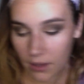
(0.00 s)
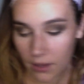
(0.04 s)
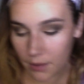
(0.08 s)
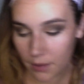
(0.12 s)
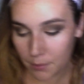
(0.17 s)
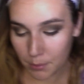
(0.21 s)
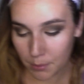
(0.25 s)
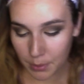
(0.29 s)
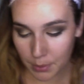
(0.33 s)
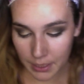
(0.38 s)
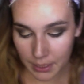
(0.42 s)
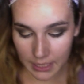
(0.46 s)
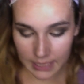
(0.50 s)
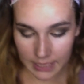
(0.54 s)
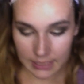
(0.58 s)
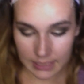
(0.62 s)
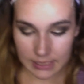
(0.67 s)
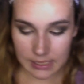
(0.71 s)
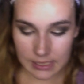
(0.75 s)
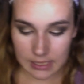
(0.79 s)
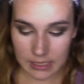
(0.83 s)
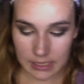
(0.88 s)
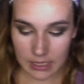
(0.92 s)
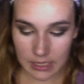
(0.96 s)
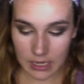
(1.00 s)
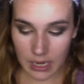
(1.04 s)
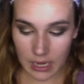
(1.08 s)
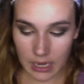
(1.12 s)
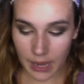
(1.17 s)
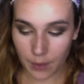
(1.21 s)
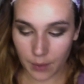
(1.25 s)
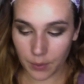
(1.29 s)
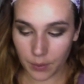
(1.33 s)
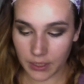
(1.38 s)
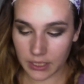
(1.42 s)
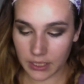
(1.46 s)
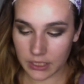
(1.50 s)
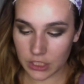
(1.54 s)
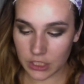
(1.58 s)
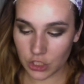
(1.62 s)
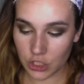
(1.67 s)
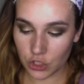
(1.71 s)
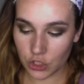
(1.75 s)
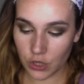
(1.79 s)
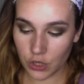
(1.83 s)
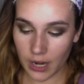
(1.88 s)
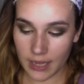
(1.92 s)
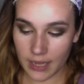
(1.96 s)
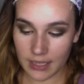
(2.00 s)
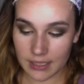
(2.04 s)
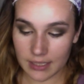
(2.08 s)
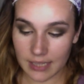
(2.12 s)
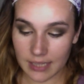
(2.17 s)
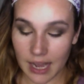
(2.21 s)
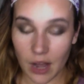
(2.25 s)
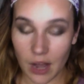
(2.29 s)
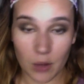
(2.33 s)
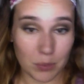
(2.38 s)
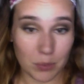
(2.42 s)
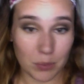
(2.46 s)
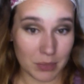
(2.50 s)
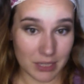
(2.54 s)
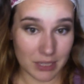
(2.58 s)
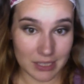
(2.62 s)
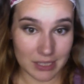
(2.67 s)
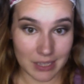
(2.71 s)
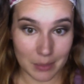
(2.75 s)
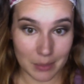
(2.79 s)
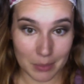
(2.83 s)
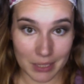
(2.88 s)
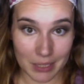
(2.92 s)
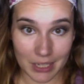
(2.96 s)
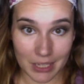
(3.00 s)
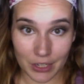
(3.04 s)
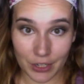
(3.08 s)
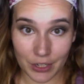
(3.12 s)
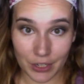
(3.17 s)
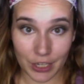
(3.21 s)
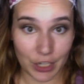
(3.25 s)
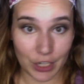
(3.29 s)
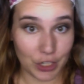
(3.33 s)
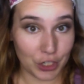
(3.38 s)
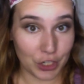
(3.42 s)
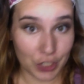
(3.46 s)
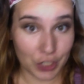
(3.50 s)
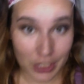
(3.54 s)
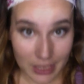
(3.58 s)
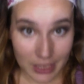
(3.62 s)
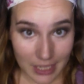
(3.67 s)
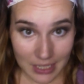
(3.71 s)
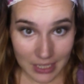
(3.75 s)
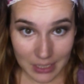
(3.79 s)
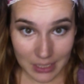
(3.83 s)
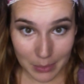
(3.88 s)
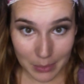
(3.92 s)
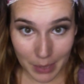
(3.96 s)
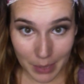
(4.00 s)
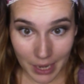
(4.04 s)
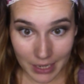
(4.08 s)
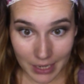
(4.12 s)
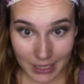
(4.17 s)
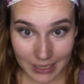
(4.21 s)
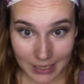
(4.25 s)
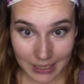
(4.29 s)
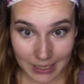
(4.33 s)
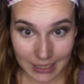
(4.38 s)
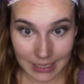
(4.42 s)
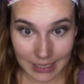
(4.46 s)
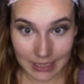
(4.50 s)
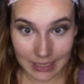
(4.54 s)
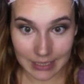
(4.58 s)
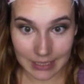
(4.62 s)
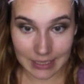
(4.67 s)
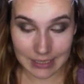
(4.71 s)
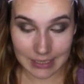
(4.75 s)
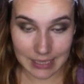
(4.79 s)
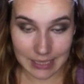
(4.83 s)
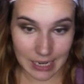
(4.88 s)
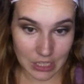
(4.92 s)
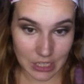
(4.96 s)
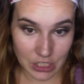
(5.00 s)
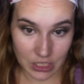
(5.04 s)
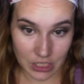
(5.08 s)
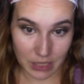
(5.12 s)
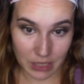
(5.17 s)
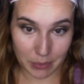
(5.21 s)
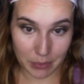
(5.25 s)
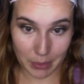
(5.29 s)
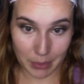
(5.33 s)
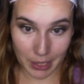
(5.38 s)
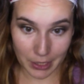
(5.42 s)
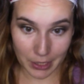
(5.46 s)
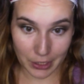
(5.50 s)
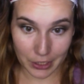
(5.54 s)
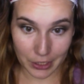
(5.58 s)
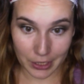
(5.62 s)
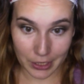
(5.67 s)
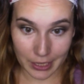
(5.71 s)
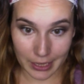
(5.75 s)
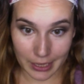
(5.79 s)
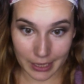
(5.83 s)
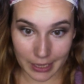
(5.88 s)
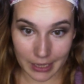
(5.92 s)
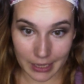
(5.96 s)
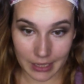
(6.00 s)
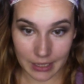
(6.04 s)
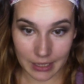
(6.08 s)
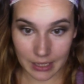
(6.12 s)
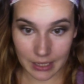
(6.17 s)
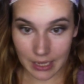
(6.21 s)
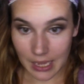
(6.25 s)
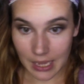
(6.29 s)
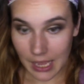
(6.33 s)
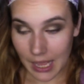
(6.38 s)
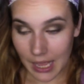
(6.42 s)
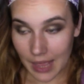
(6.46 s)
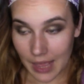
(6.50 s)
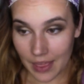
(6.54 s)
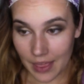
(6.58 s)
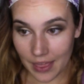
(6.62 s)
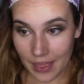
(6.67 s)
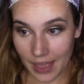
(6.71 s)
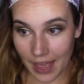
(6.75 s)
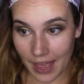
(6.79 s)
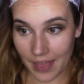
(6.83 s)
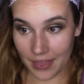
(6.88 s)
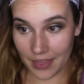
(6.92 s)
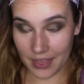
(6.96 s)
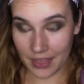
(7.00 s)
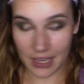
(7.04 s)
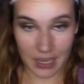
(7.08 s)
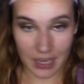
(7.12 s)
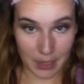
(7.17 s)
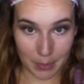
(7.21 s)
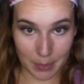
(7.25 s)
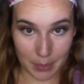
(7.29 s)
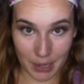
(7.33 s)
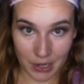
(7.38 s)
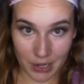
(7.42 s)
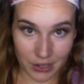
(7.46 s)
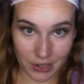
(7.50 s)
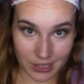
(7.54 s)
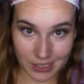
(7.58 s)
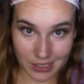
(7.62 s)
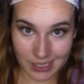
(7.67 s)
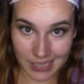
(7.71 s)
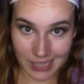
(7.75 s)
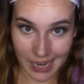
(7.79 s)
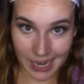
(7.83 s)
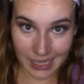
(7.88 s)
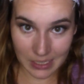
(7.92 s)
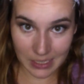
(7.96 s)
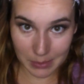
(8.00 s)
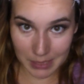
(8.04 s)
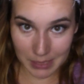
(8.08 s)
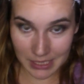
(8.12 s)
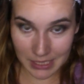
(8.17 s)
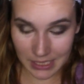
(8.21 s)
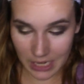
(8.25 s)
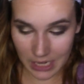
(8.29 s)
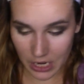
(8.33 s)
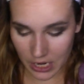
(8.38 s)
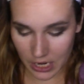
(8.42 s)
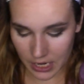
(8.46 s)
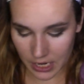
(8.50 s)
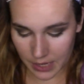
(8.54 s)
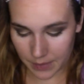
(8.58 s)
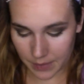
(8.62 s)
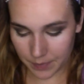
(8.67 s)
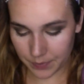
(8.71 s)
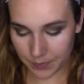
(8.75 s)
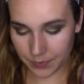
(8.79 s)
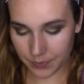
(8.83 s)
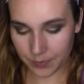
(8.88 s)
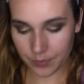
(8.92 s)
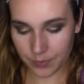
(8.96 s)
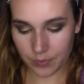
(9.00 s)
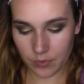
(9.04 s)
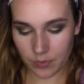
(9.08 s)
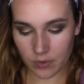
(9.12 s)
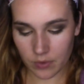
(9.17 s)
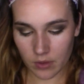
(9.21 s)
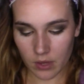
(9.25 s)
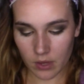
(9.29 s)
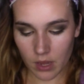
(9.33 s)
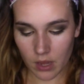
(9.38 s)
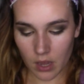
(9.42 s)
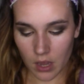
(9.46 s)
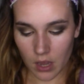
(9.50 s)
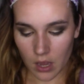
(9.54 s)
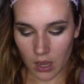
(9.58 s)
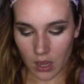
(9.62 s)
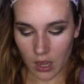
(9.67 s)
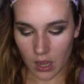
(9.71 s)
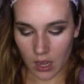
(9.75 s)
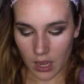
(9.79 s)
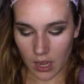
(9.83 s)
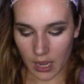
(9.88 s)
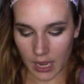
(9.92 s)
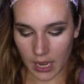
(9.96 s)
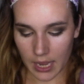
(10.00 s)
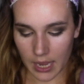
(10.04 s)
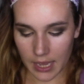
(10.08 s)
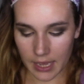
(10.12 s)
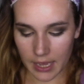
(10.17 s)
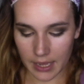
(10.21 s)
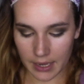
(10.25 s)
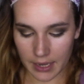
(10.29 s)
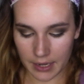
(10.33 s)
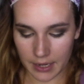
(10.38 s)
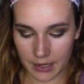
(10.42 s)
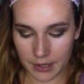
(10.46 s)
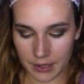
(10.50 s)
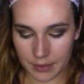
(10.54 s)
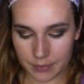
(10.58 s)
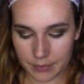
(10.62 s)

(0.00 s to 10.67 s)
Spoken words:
But I wanted to try this out because I've been hearing good things about it, that it's actually better than the Better Than Sex mascara. And